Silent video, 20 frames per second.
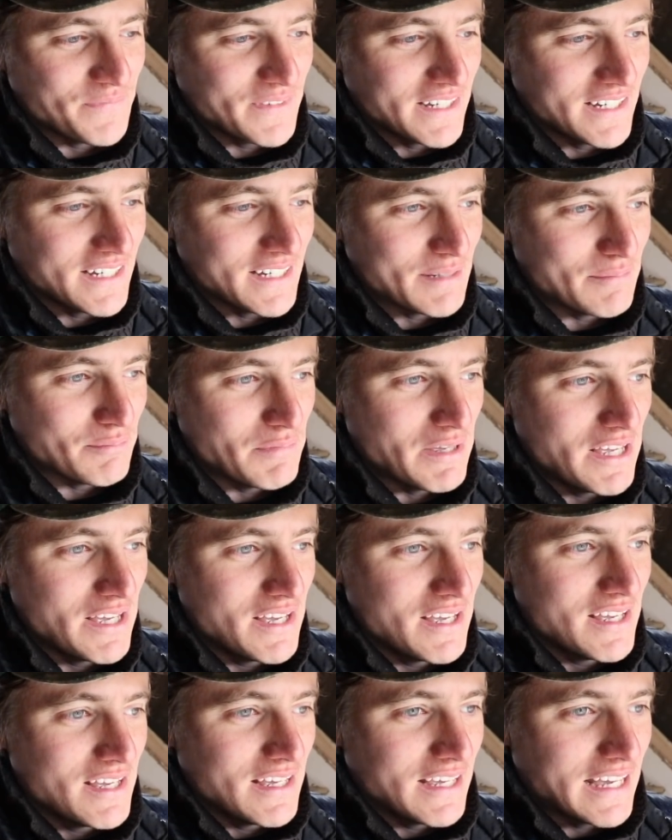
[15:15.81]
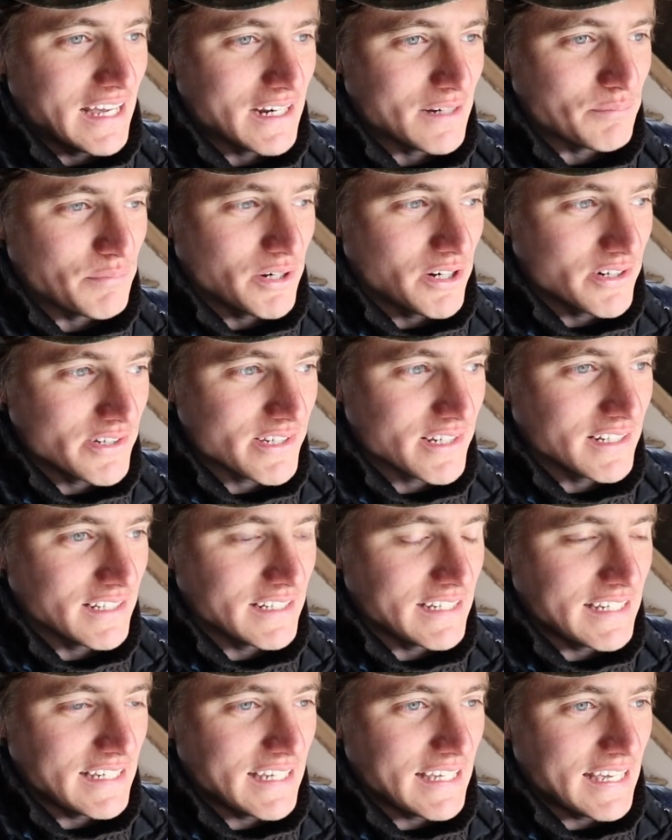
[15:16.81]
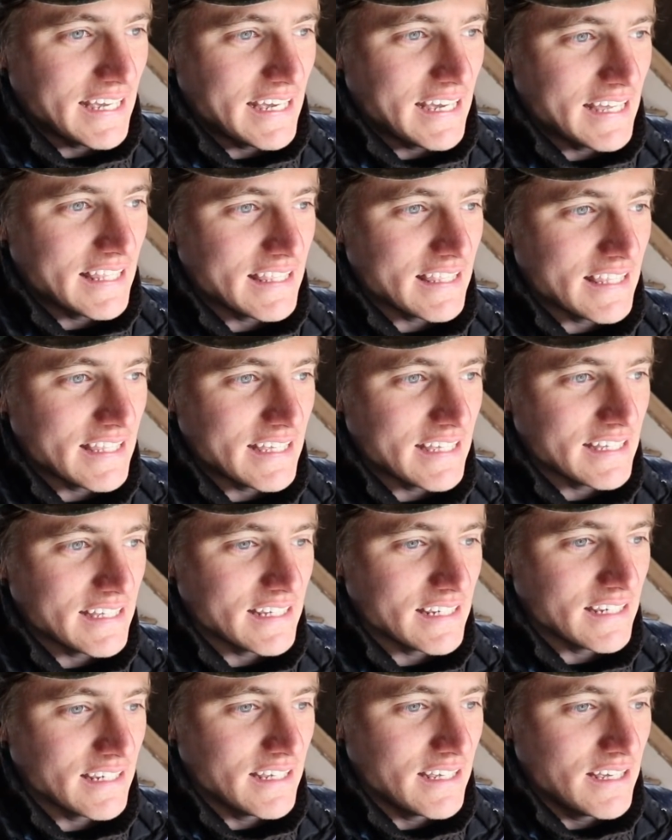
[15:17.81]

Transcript: kind of personally, and then